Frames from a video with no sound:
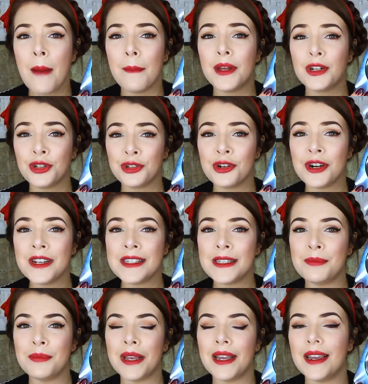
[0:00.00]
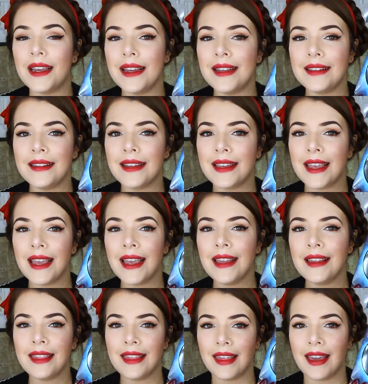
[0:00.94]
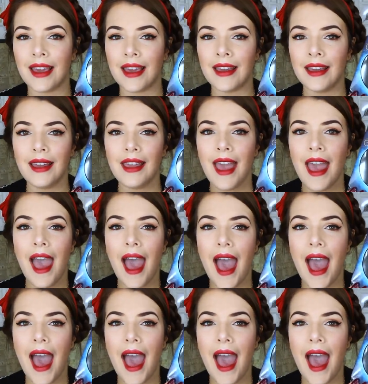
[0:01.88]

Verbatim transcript: but trust me, it's a key thing,